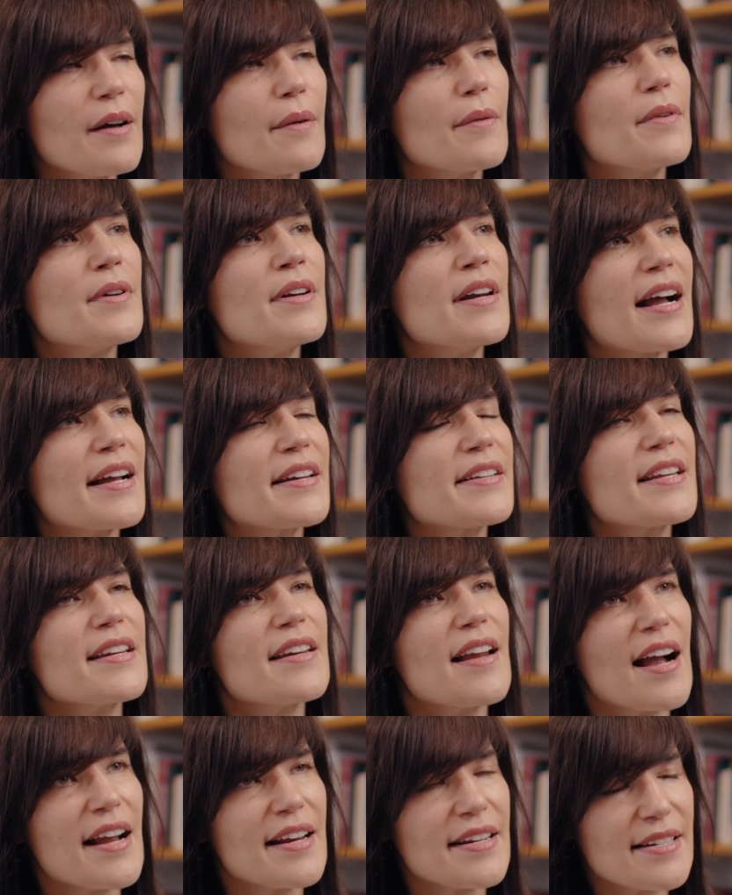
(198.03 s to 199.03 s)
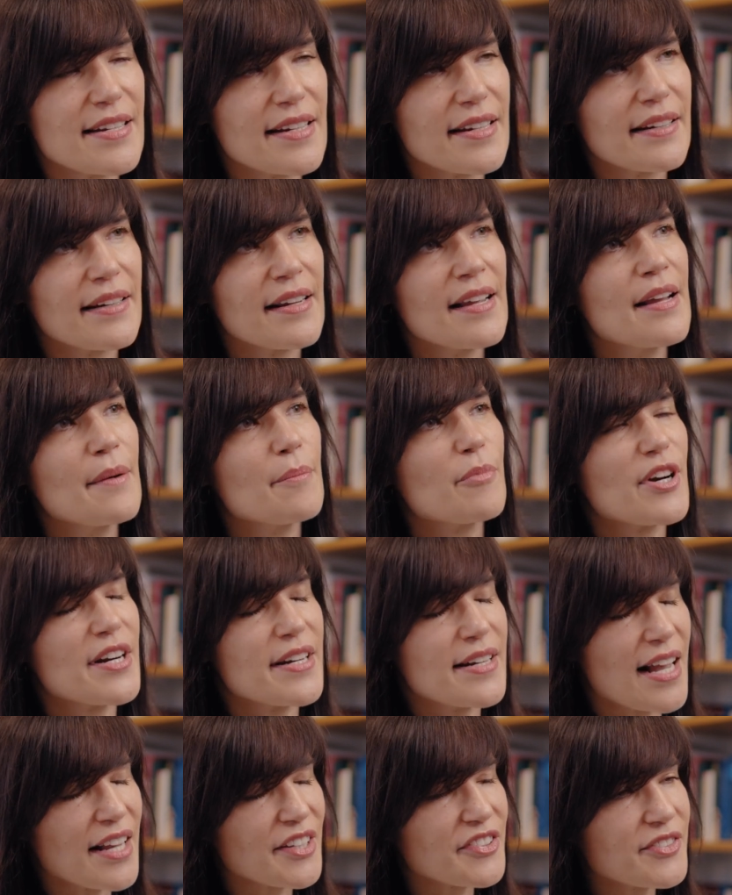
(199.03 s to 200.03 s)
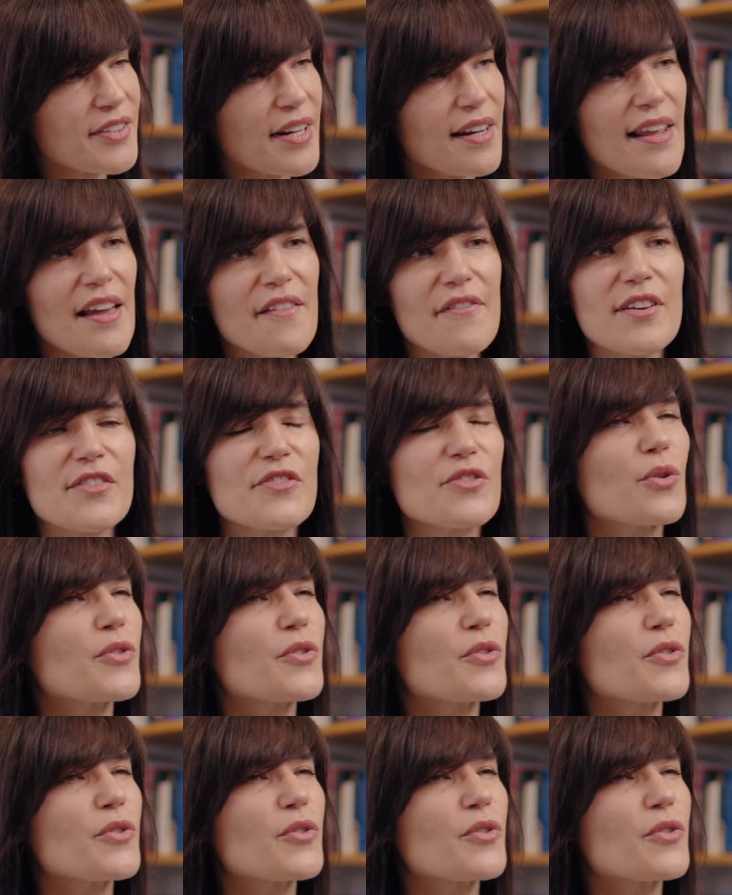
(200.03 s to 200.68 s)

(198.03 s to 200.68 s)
1919 pre-industrial levels?